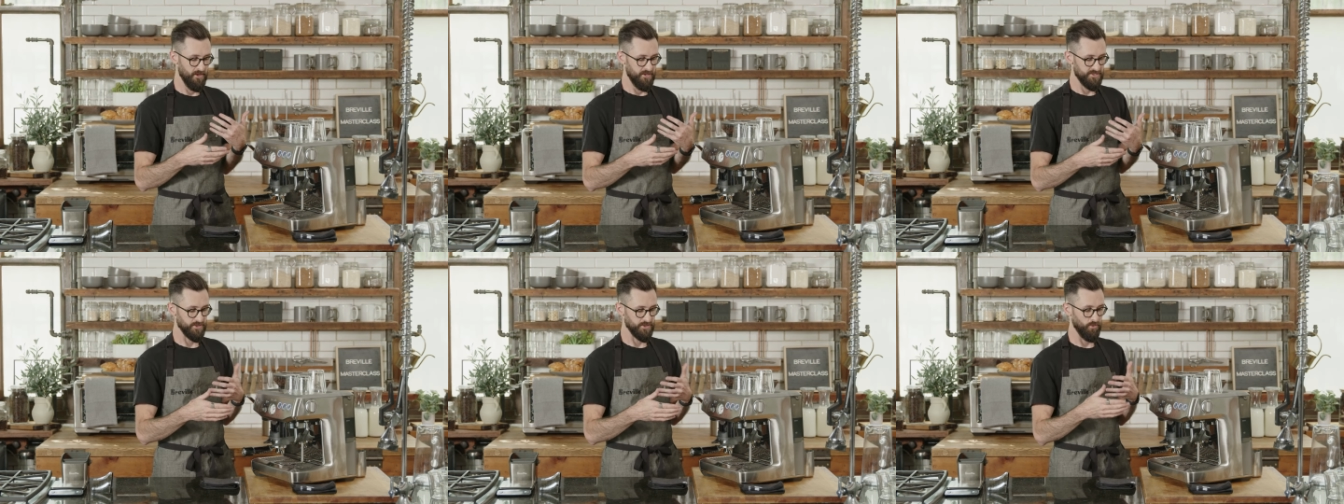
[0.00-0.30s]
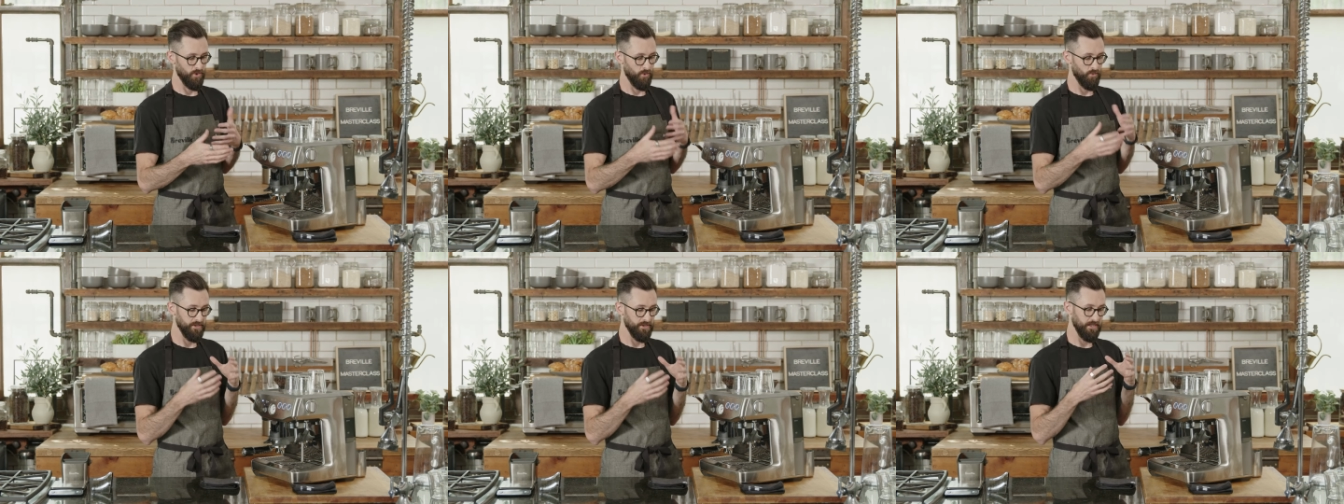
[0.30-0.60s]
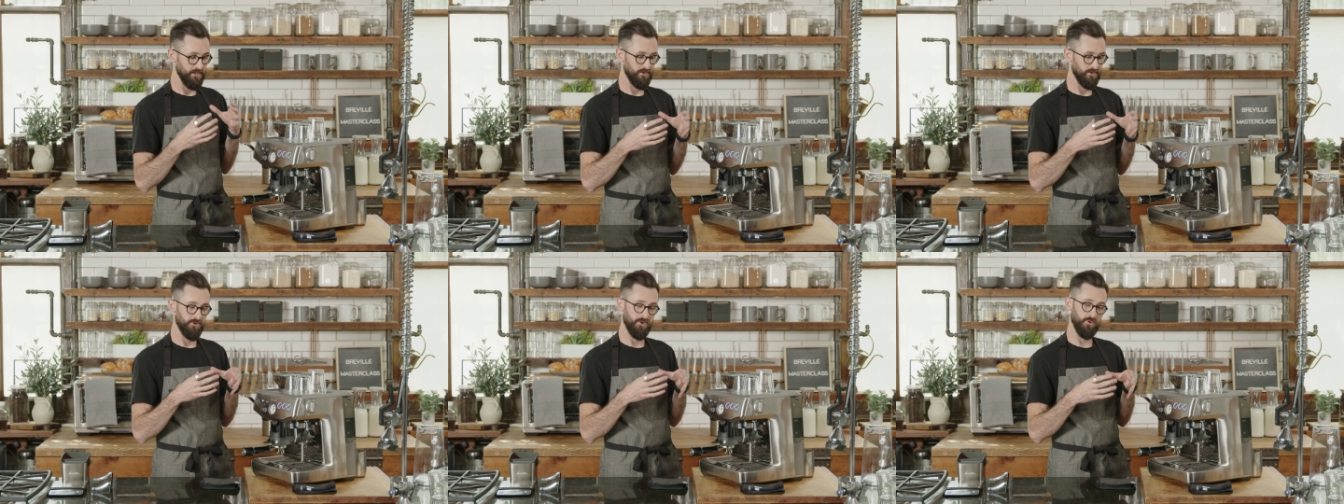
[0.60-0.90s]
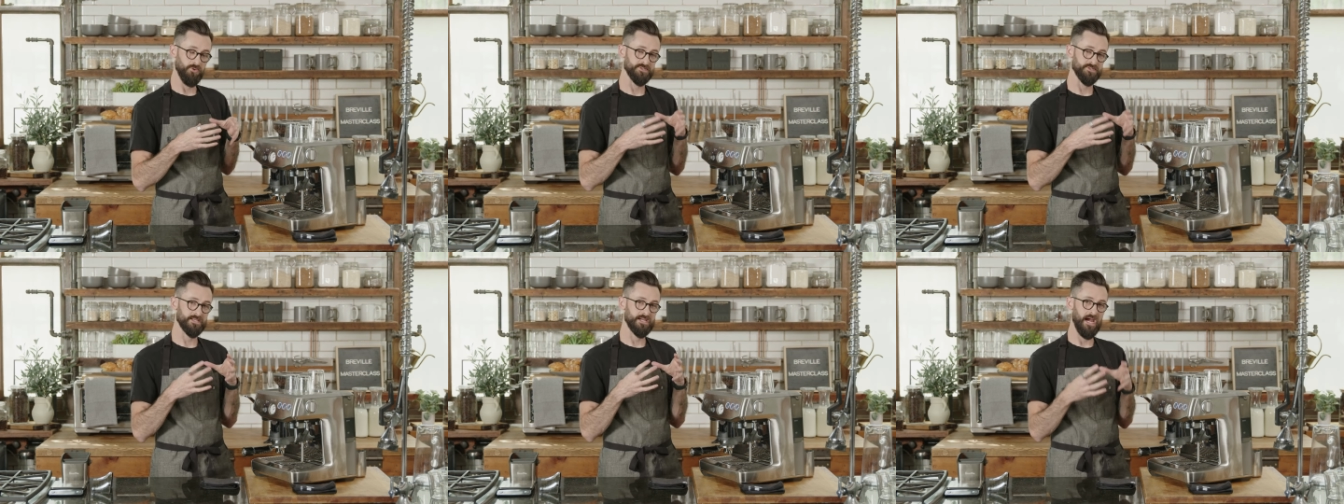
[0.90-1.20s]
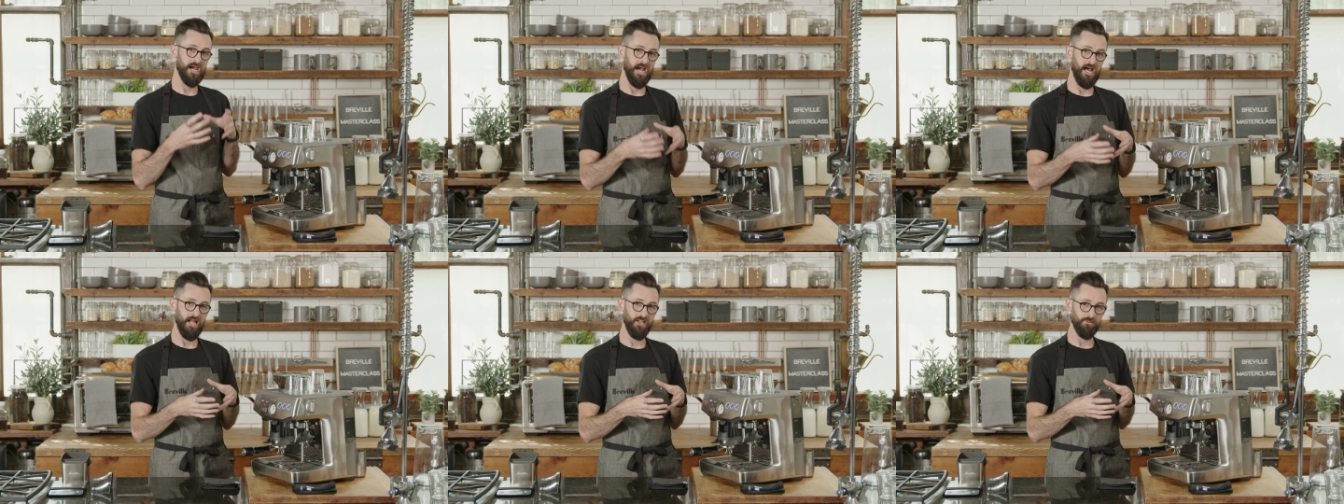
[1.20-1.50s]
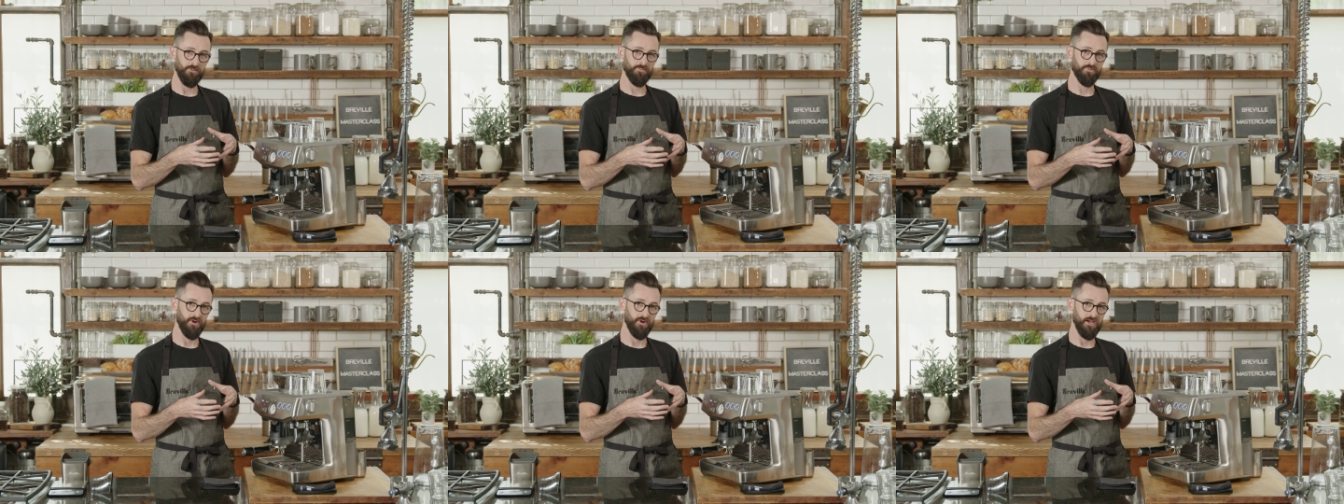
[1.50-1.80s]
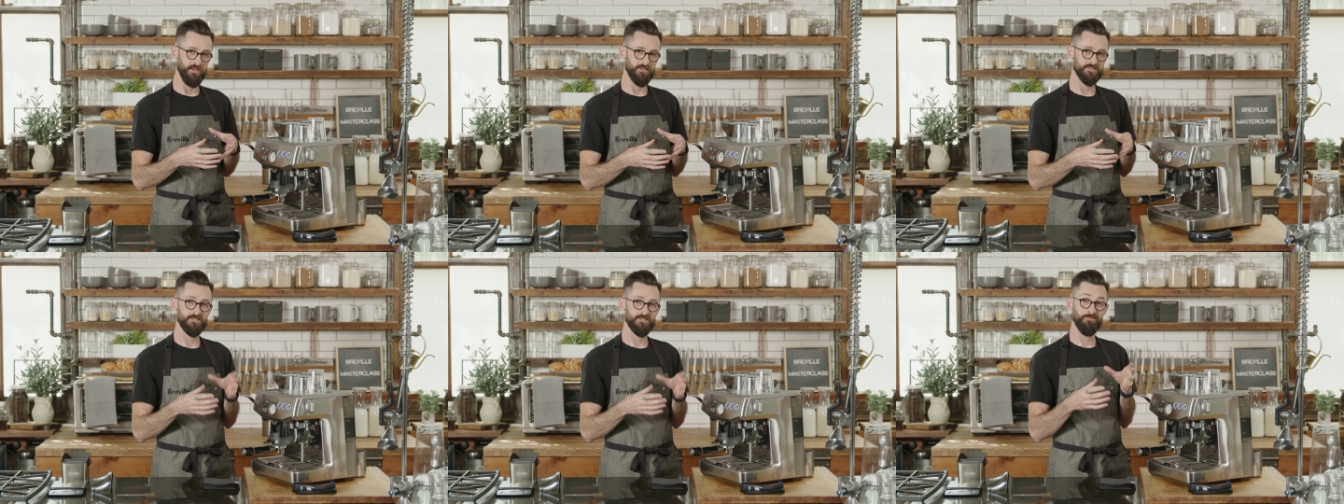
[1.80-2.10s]
so what we need to do is
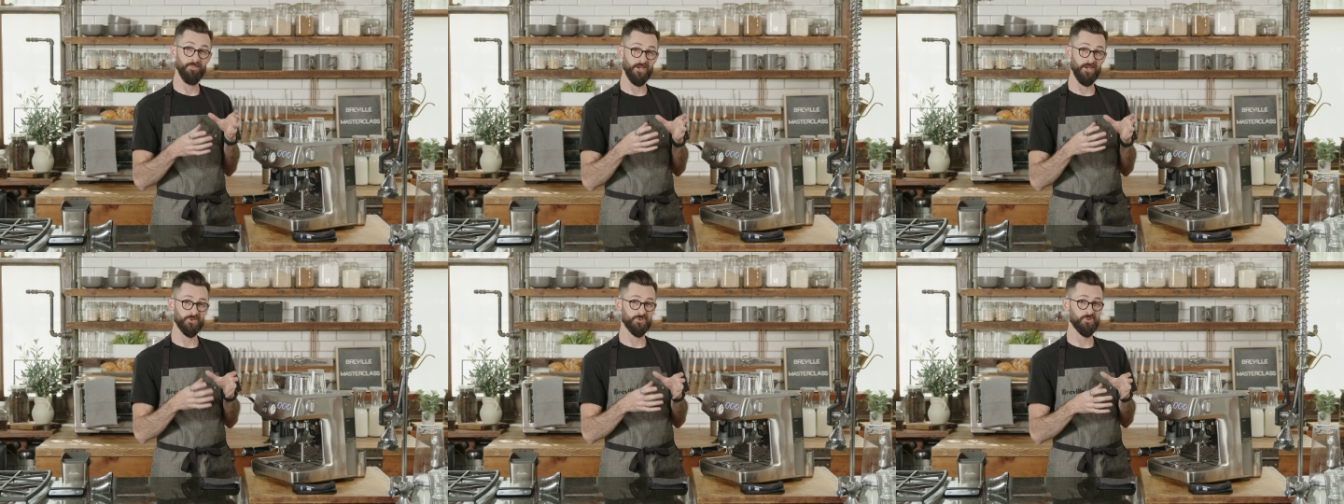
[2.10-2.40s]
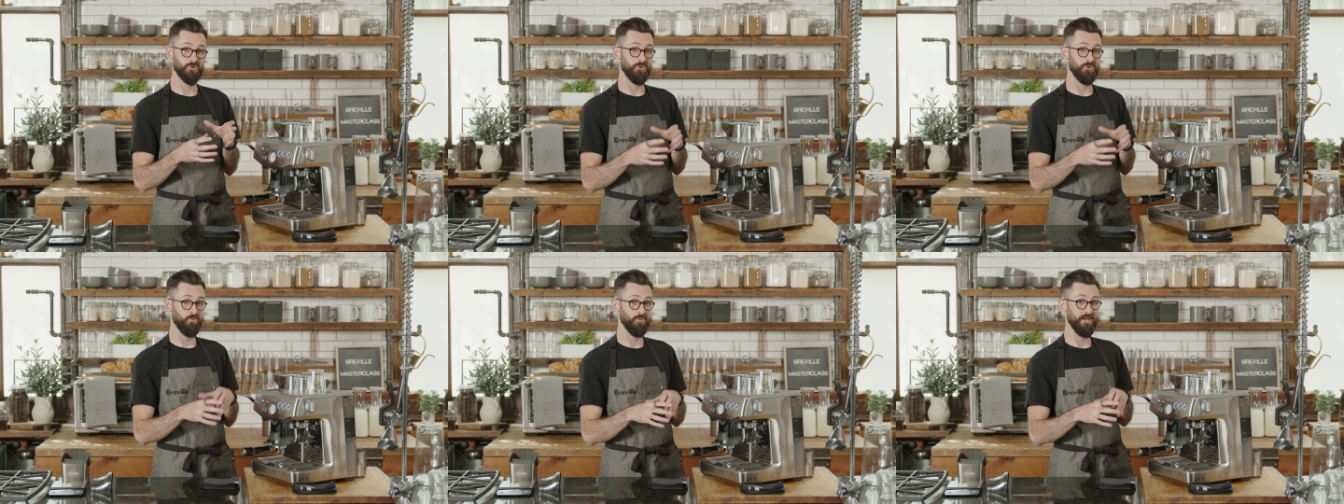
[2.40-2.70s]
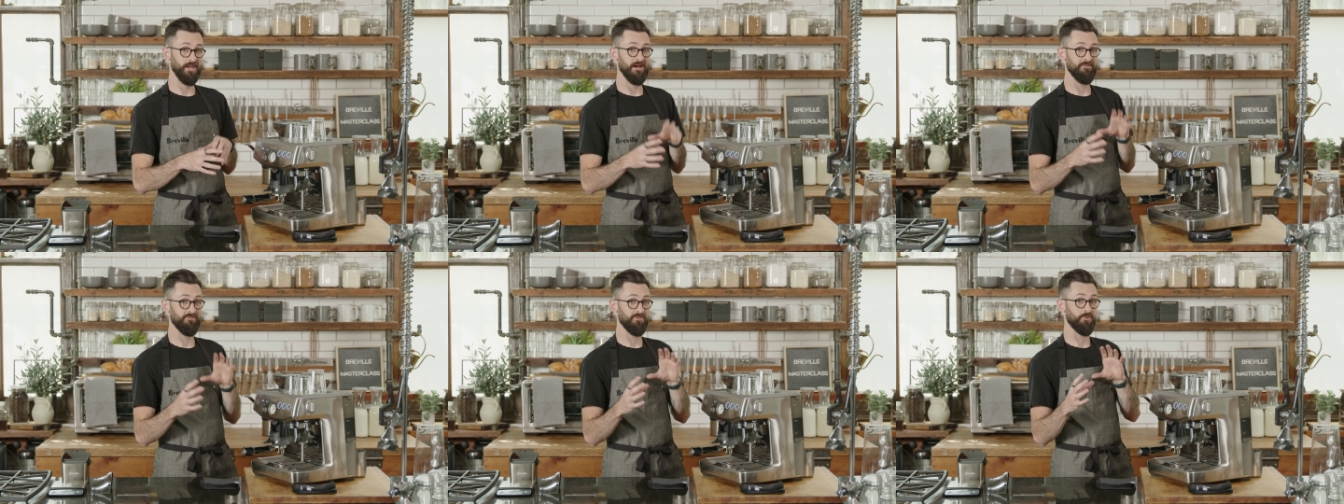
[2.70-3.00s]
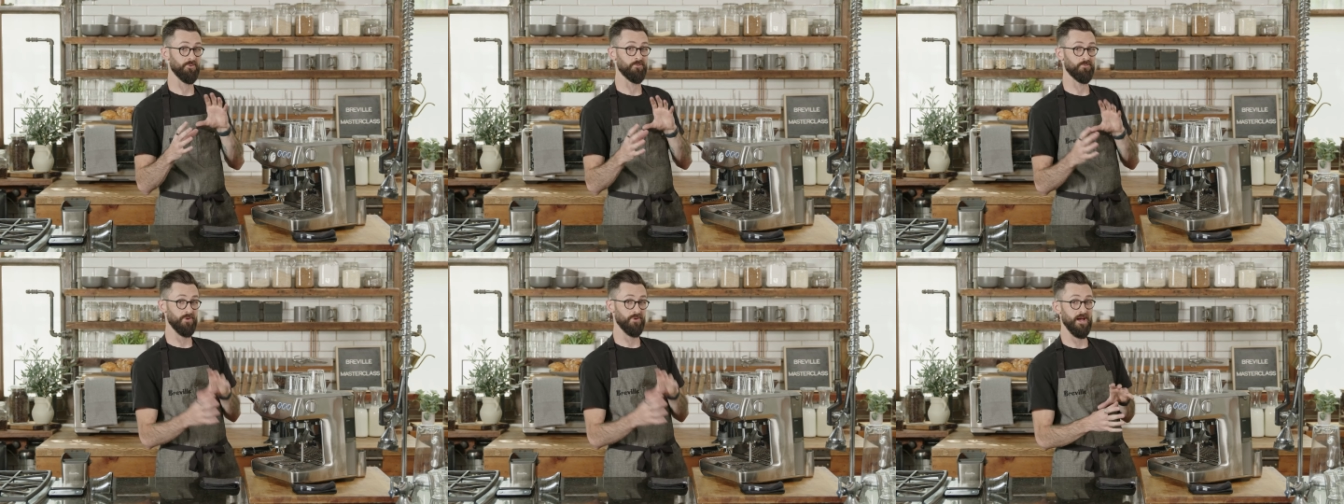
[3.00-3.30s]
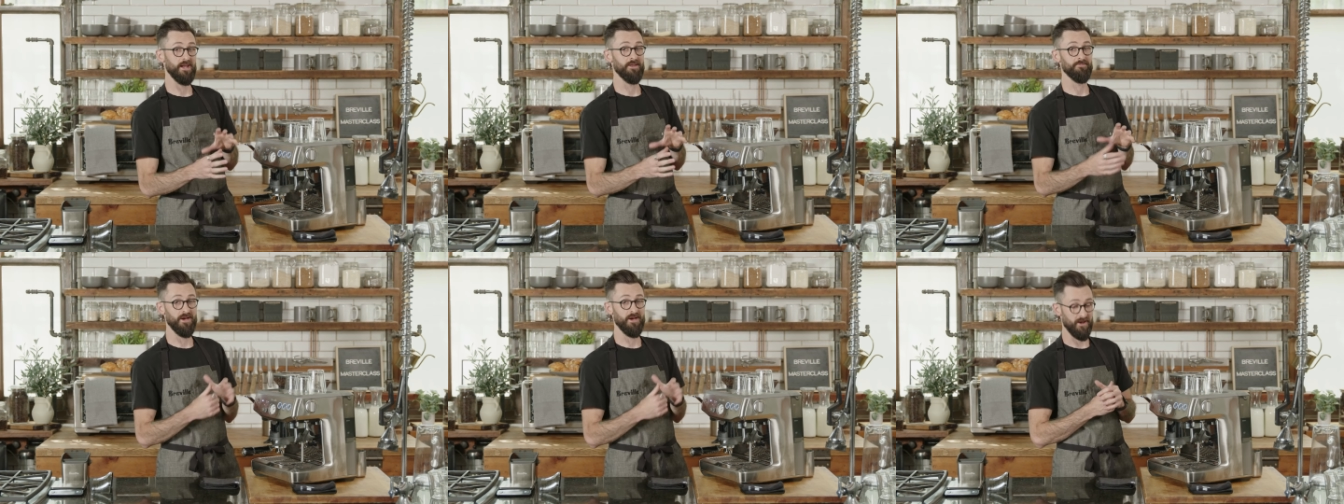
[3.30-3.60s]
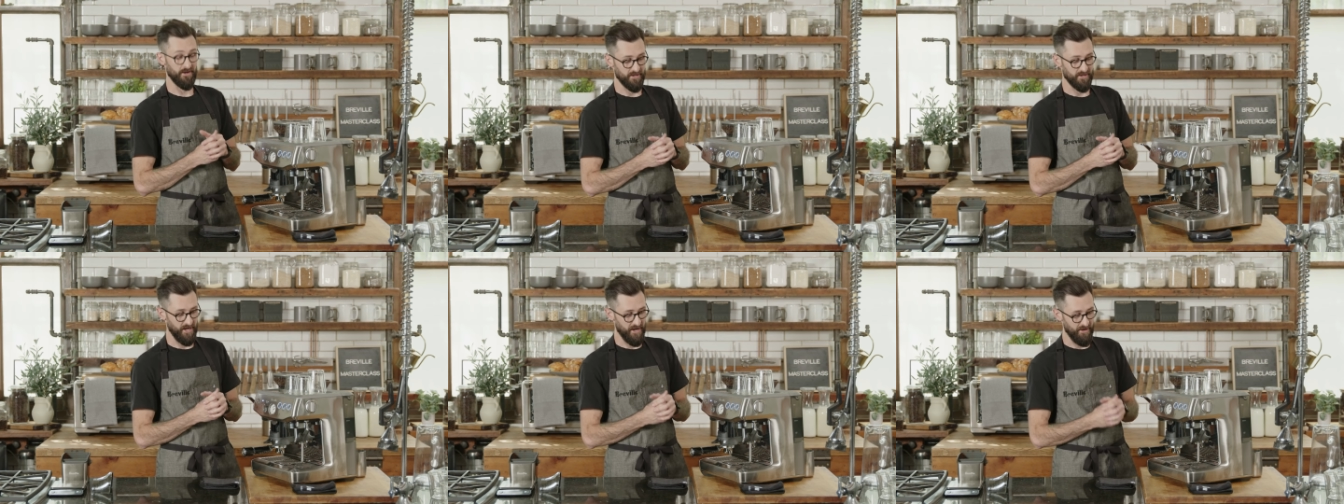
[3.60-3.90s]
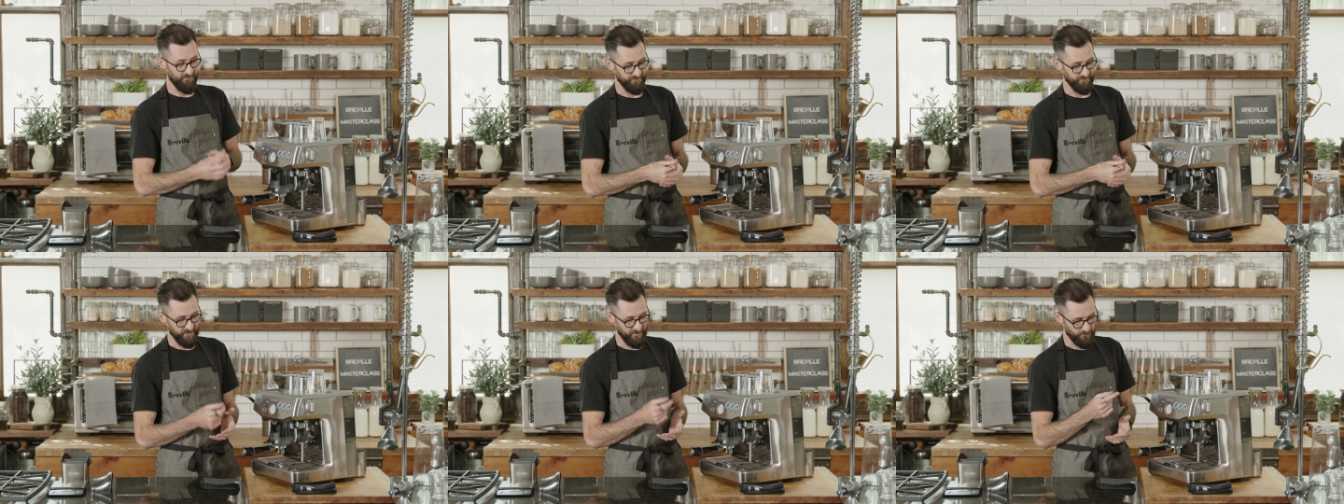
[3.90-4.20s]
calibrate to make sure that we have the right amount of
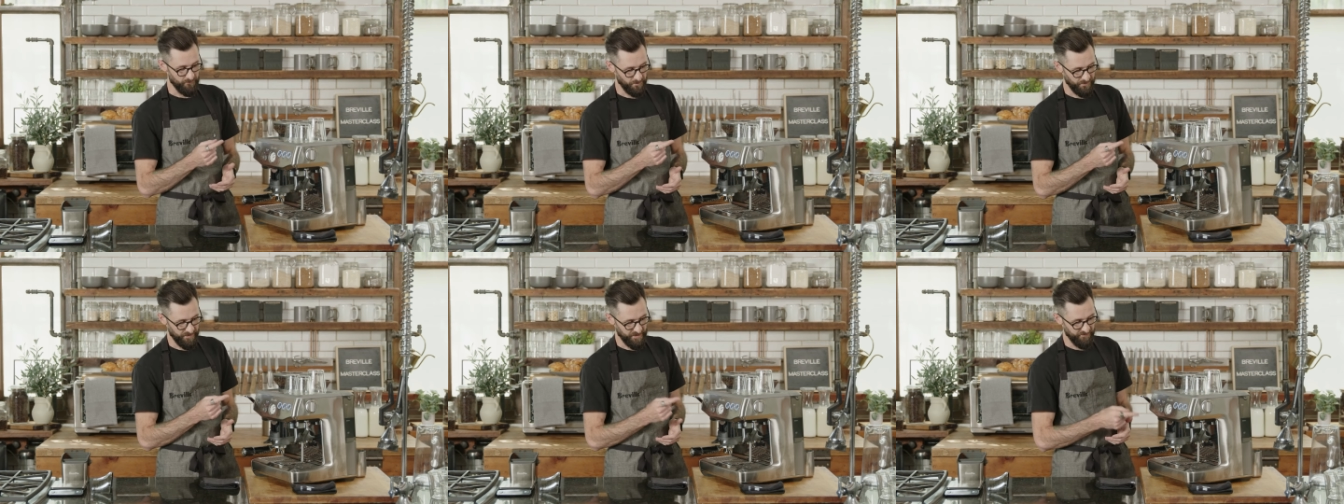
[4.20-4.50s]
coffee